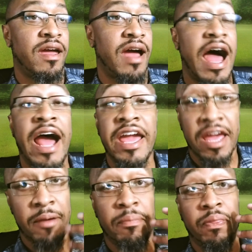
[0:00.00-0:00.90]
I
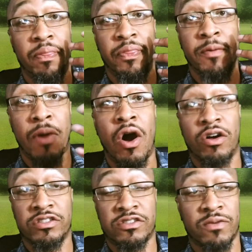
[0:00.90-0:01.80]
am the
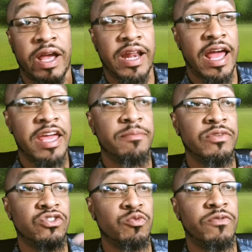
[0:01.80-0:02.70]
boss, right? I am the
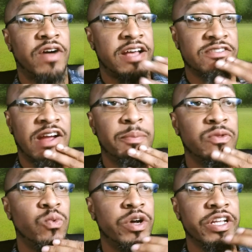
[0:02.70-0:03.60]
supervisor. I'm the
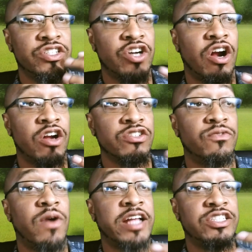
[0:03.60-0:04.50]
one in charge of
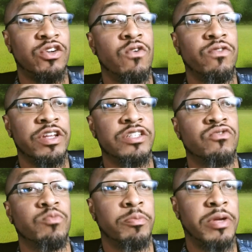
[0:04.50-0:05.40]
watching over these
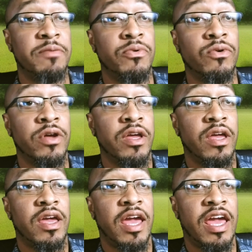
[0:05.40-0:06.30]
group of people.
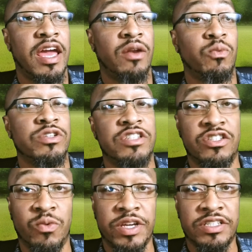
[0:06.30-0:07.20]
And when
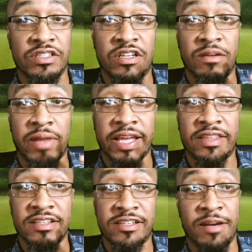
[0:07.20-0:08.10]
situations like
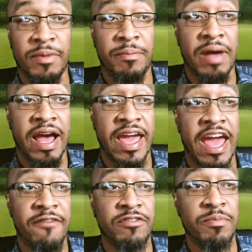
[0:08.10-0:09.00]
this come up, I
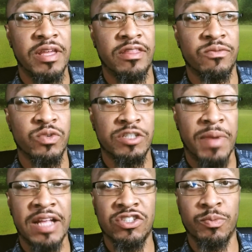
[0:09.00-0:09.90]
have to be the
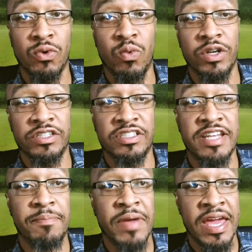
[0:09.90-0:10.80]
responsible one to
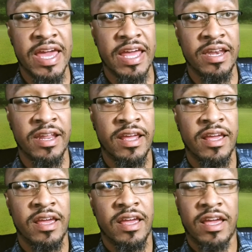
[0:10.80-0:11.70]
step in
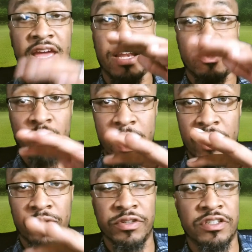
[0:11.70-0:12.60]
and
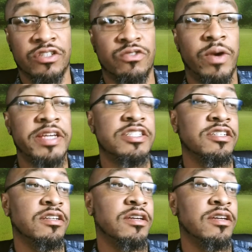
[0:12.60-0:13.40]
quell the situation.